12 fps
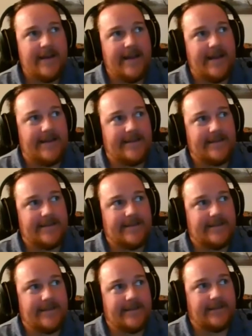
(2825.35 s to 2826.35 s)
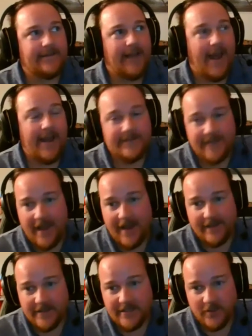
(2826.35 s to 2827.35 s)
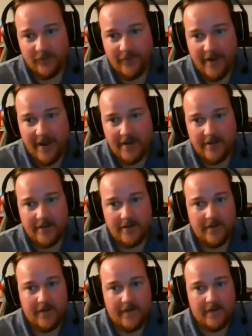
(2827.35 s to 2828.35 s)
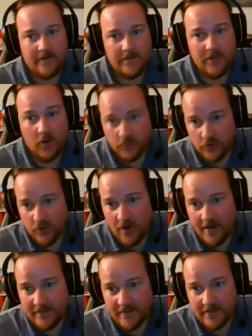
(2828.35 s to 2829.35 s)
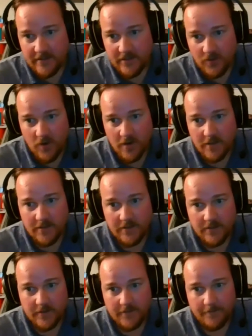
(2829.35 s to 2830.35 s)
is like saying this is fake. Don't trust this source.